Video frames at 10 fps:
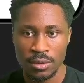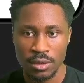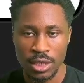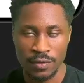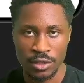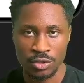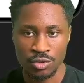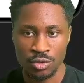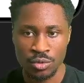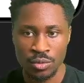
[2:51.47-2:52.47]
if it is
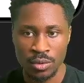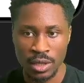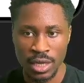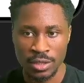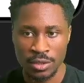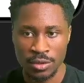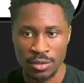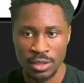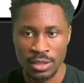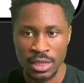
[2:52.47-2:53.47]
true, execute
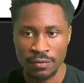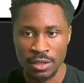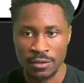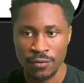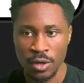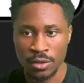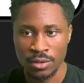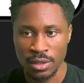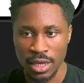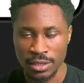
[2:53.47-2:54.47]
this. If it is
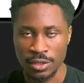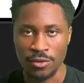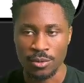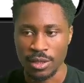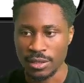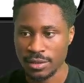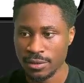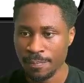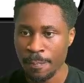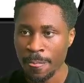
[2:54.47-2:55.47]
false, execute this.
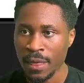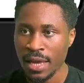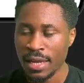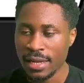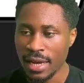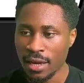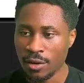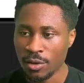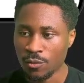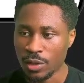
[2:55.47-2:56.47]

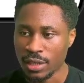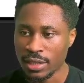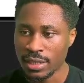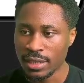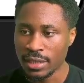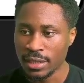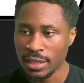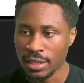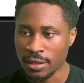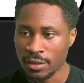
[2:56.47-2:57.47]
Now, if we click
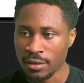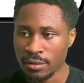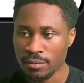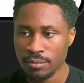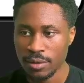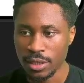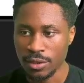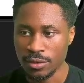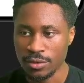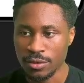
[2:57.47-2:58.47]
here, it
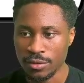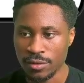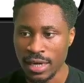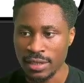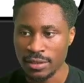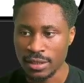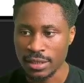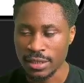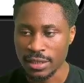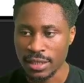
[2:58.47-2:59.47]
goes to the right.
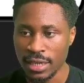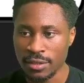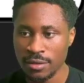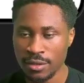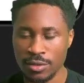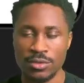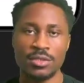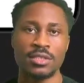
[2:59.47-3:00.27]
Click again, it goes to the